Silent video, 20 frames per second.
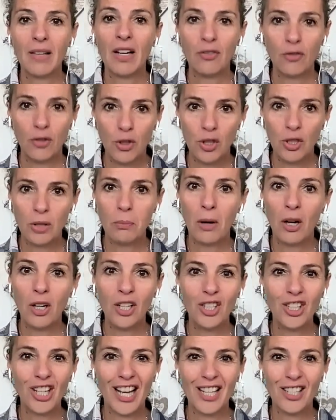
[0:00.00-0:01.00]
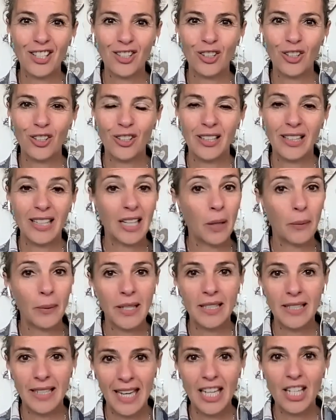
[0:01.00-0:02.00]
I first apologized though, and then I
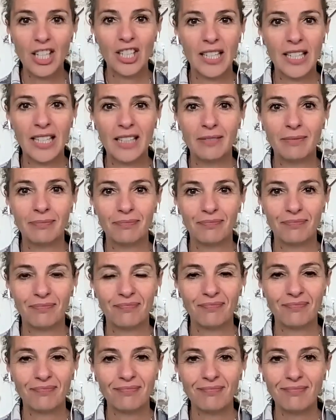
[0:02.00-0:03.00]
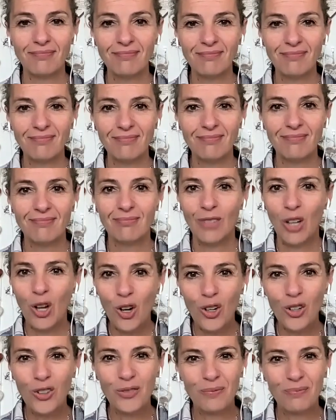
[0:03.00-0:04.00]
went, actually,
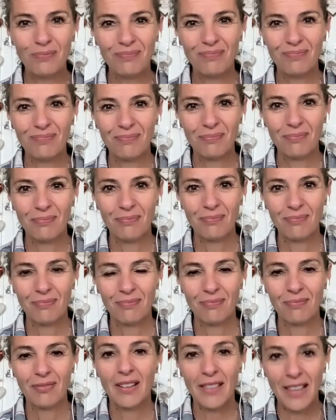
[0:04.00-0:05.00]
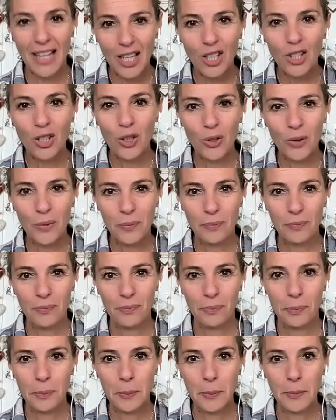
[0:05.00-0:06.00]
no, thank you.
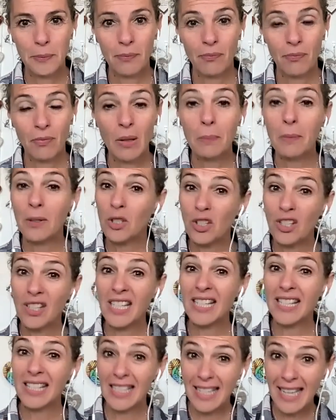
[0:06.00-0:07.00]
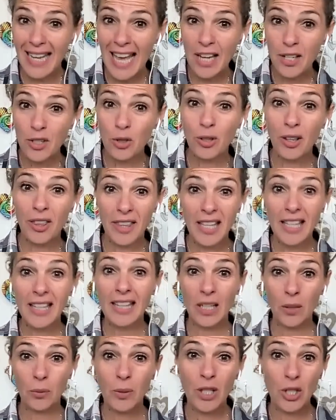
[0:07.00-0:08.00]
But you see, it's a natural
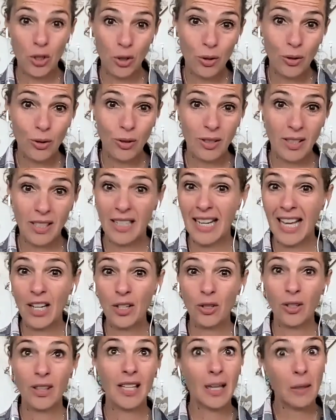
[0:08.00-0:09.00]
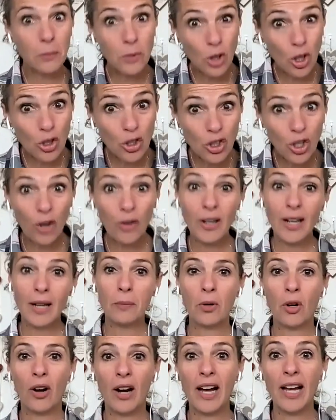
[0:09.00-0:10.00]
thing that we do. It's a natural thing. I'm so sorry
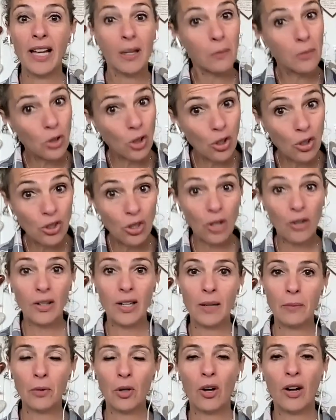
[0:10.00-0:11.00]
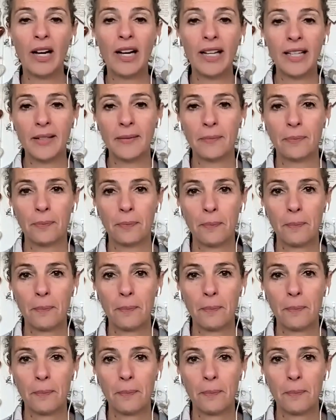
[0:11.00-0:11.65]
I'm crying. I'm so sorry I'm crying.